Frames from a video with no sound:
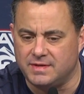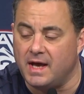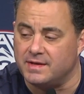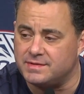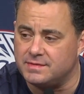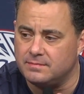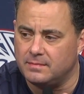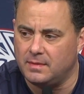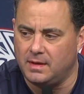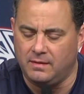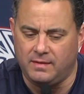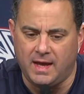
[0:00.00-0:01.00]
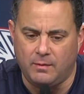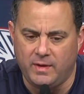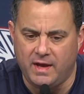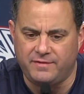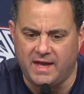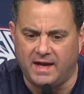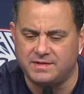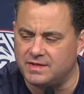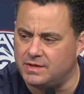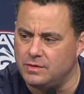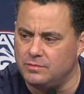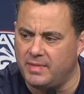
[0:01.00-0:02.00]
us in that we have to
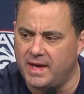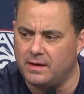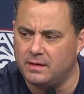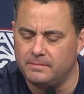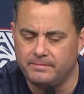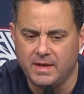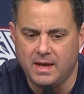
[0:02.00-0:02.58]
execute better,